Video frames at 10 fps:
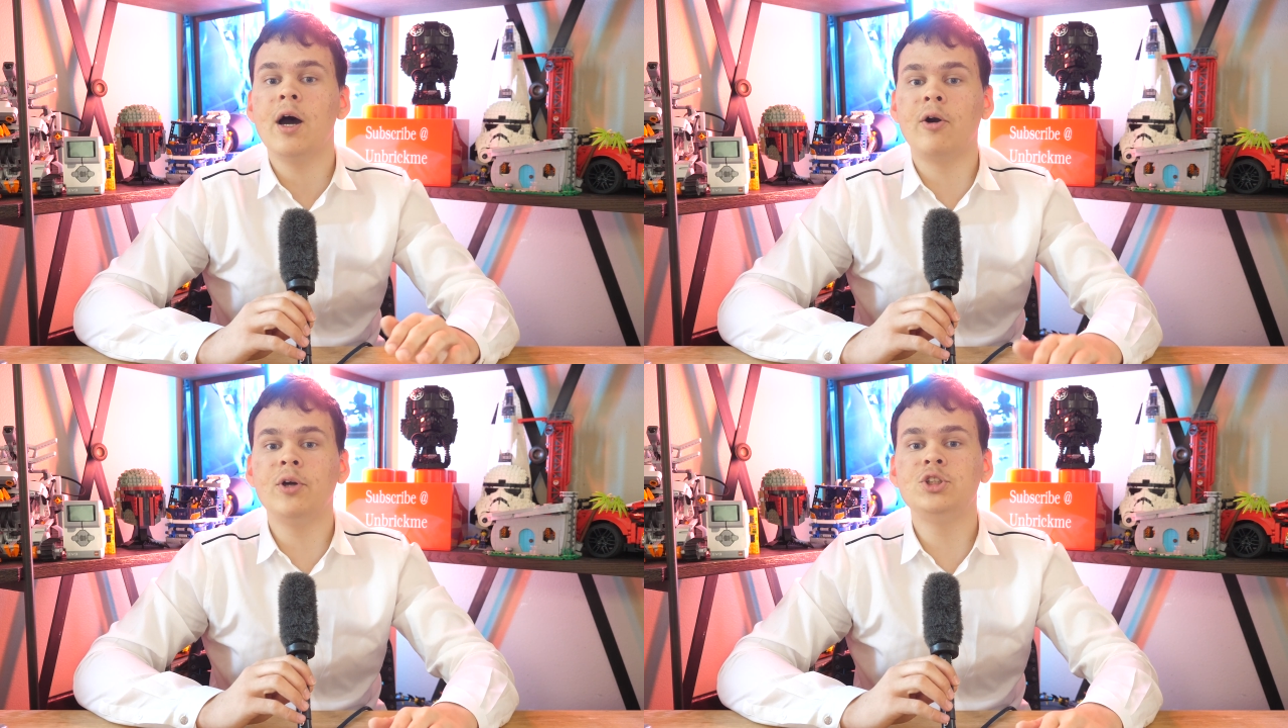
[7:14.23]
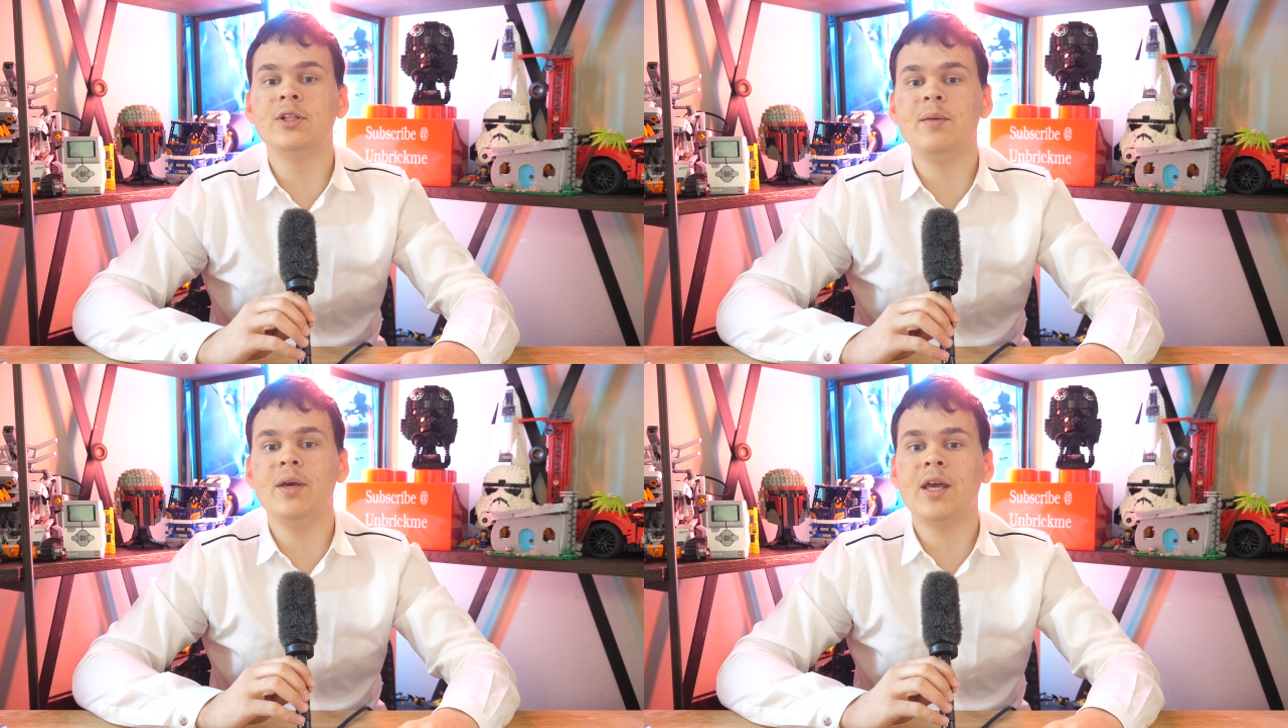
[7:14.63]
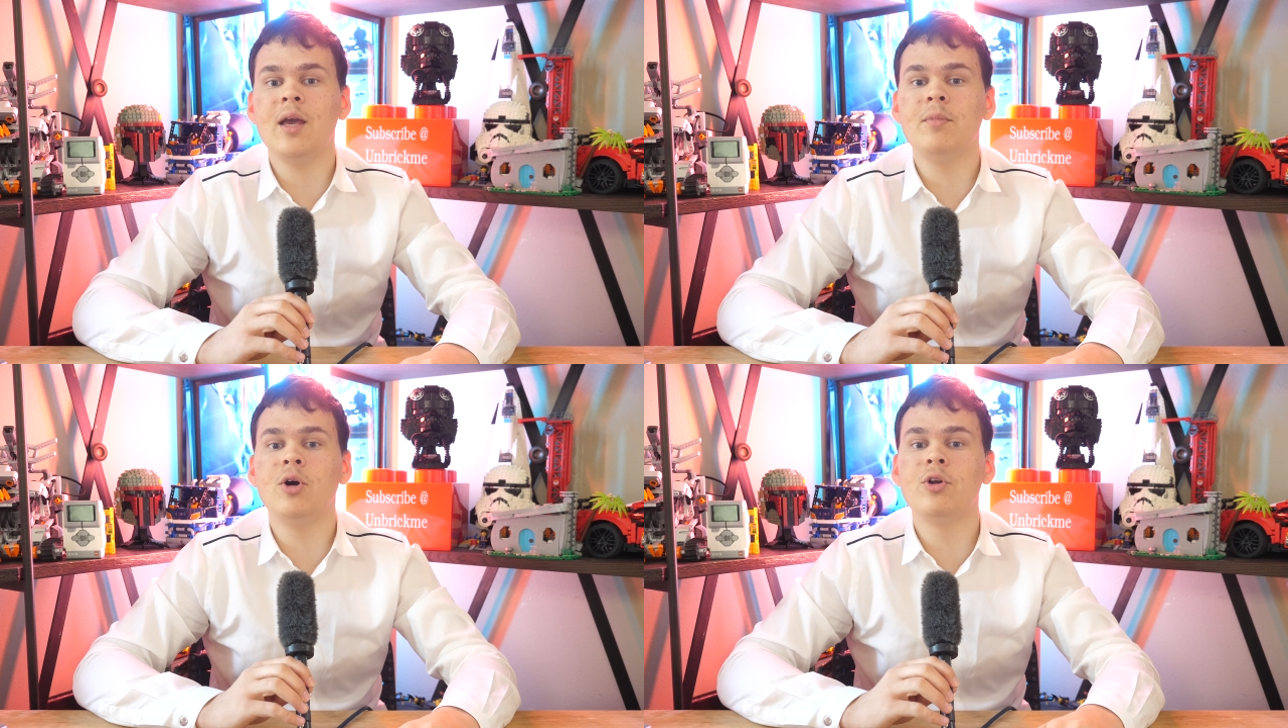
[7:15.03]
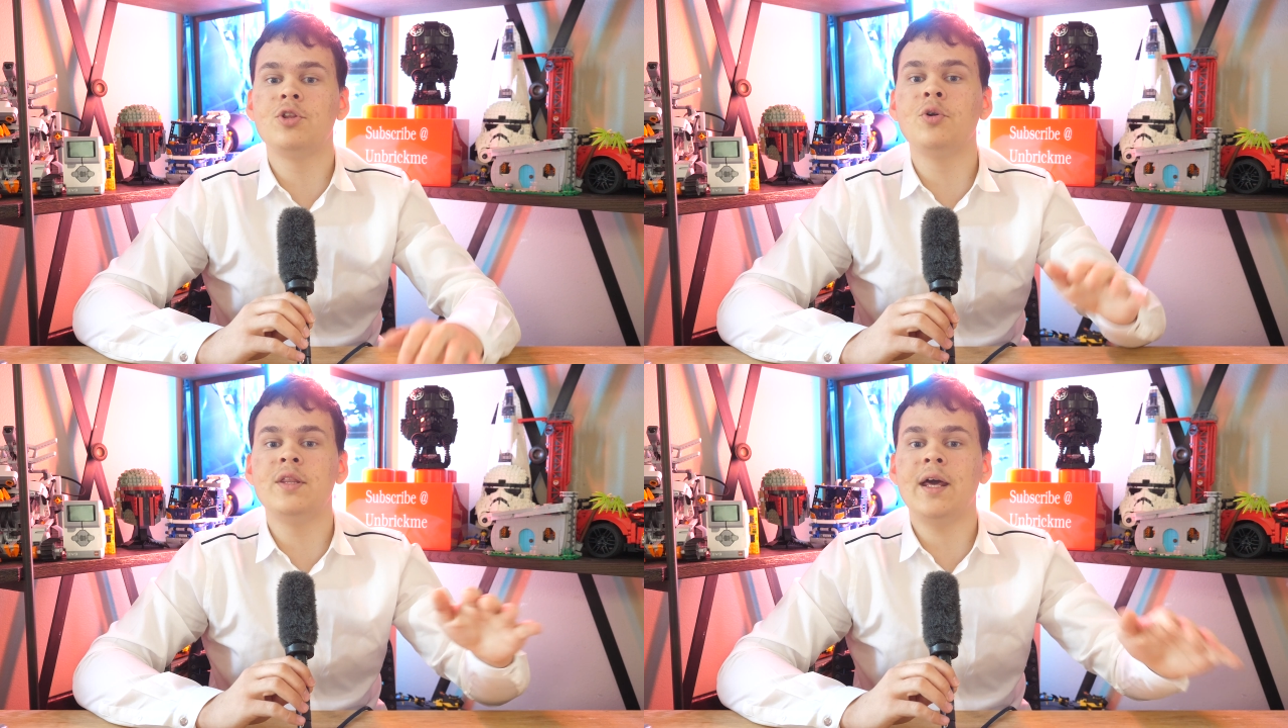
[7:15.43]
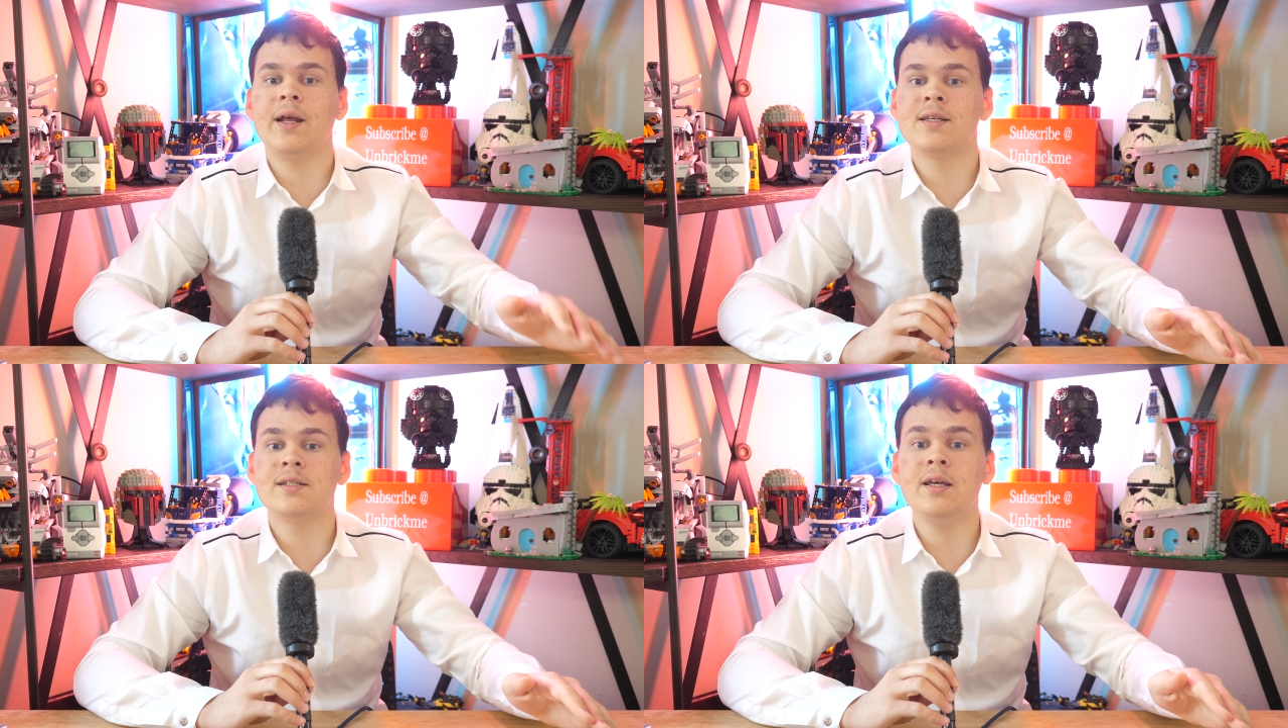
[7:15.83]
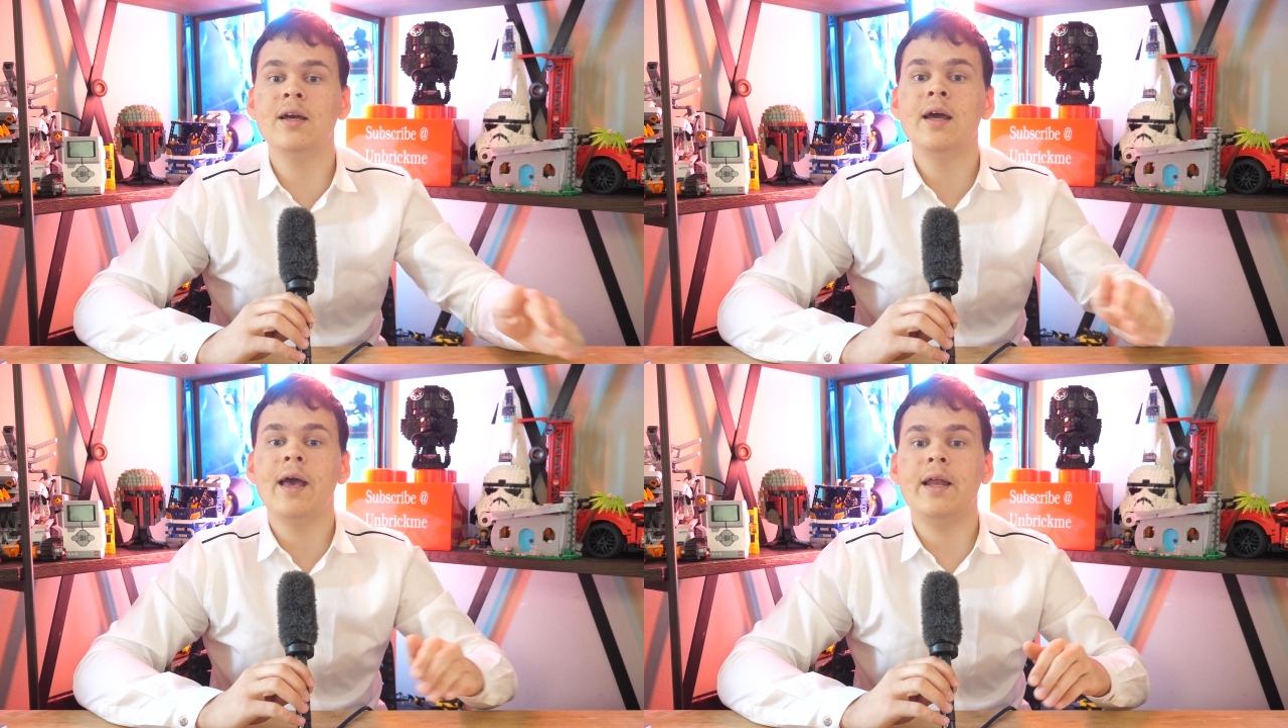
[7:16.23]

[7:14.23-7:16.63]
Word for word: originally became known through the NXT